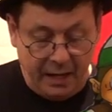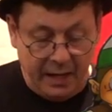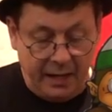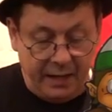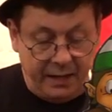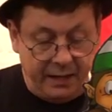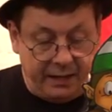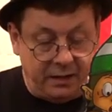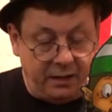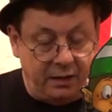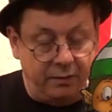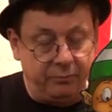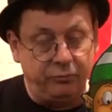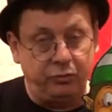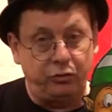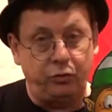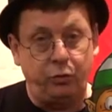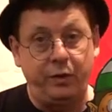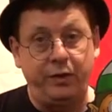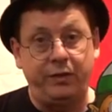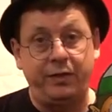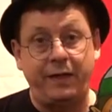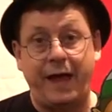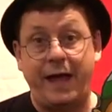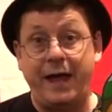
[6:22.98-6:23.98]
It comes
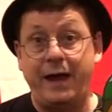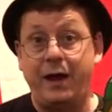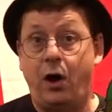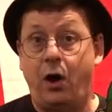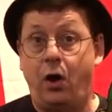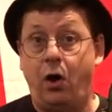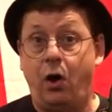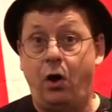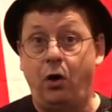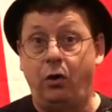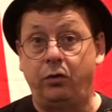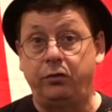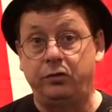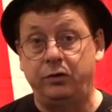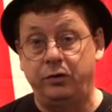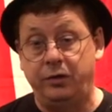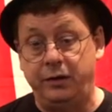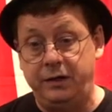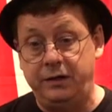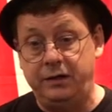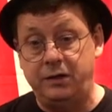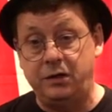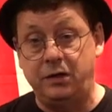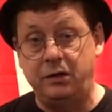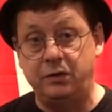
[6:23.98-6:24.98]
with an
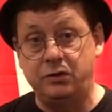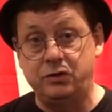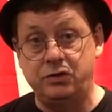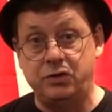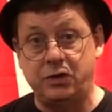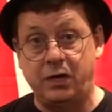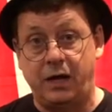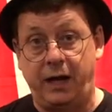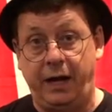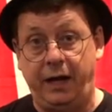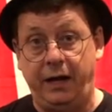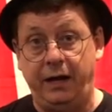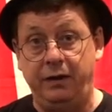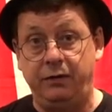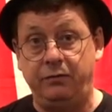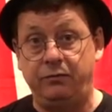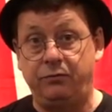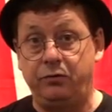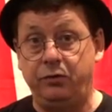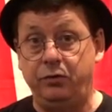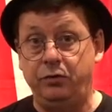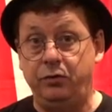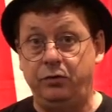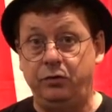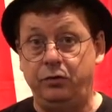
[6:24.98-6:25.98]
alternate giant
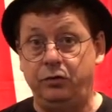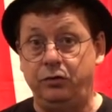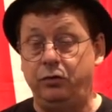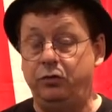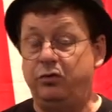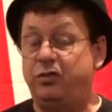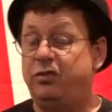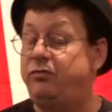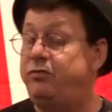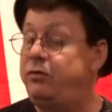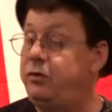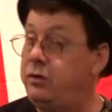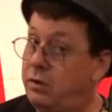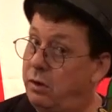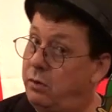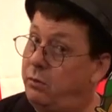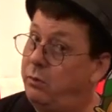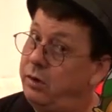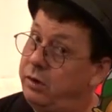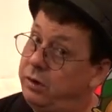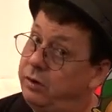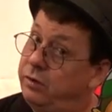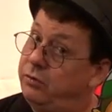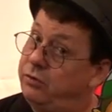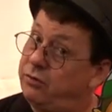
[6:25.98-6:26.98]
for you to use if you don't
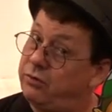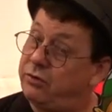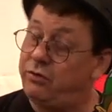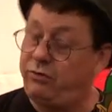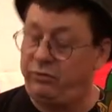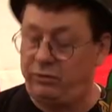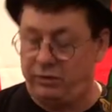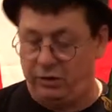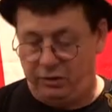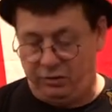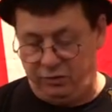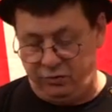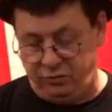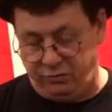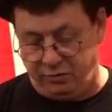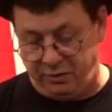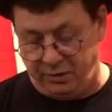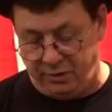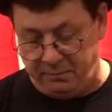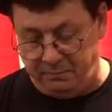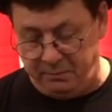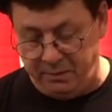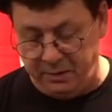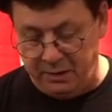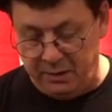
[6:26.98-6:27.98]
want to use the suck your
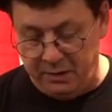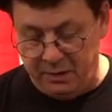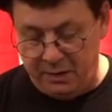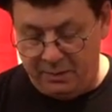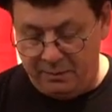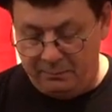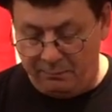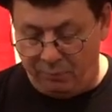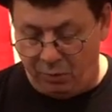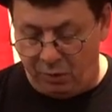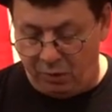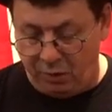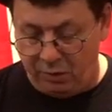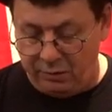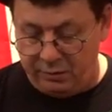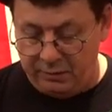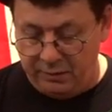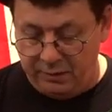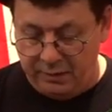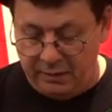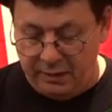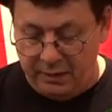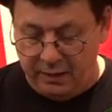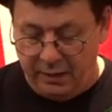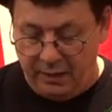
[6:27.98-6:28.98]
thumb
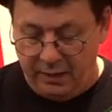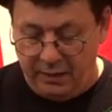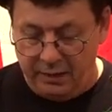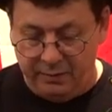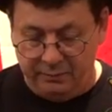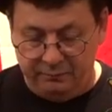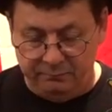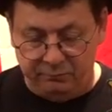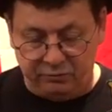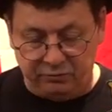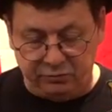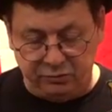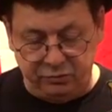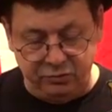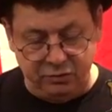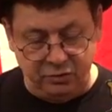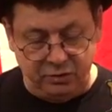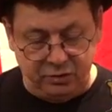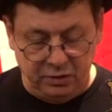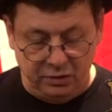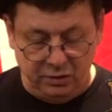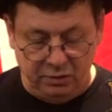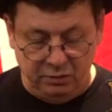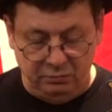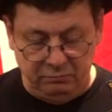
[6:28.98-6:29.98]
part. So you
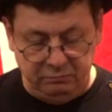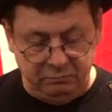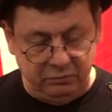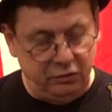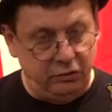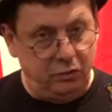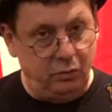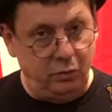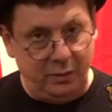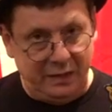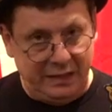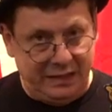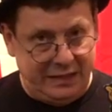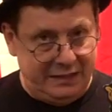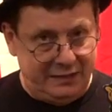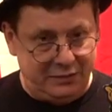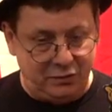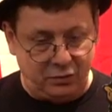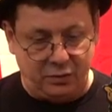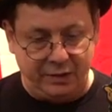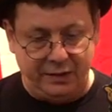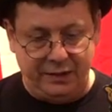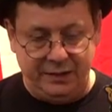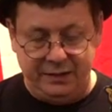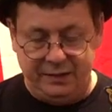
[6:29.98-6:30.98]
can do
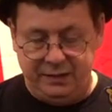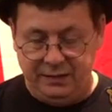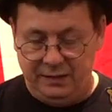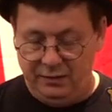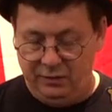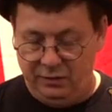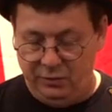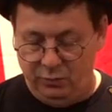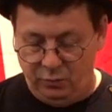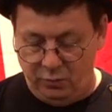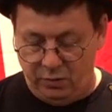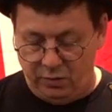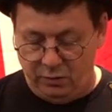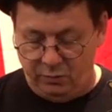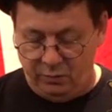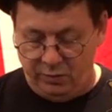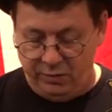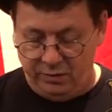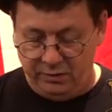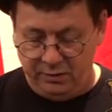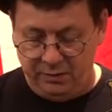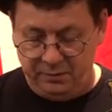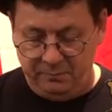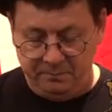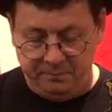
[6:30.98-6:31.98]
either ending you want
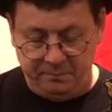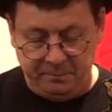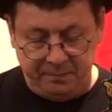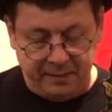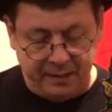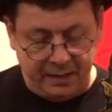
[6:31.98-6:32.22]
with it.